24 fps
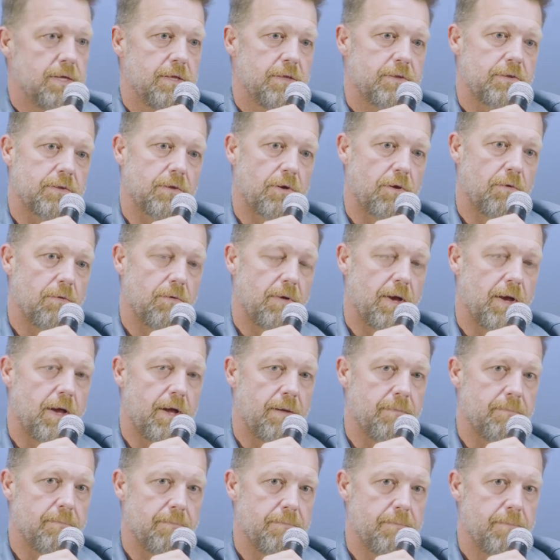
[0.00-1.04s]
So
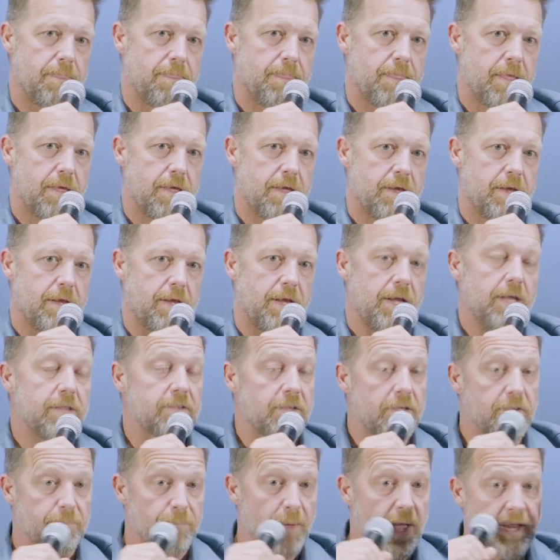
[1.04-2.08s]
um,
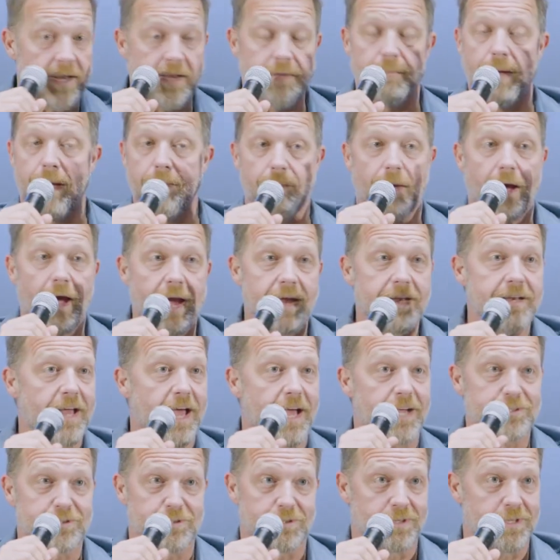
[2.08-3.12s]
it's expanding my mind,
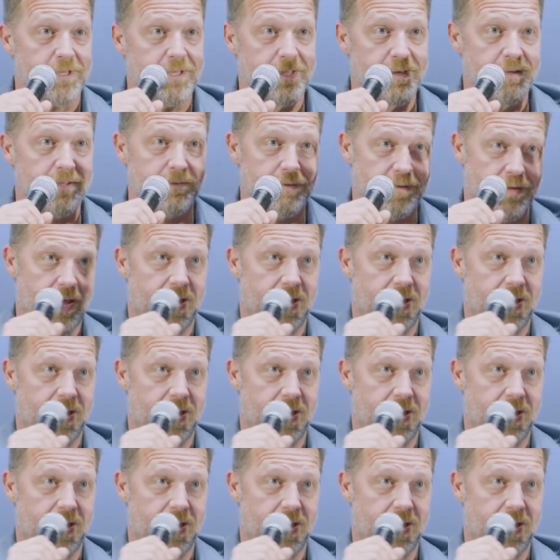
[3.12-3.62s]
actually,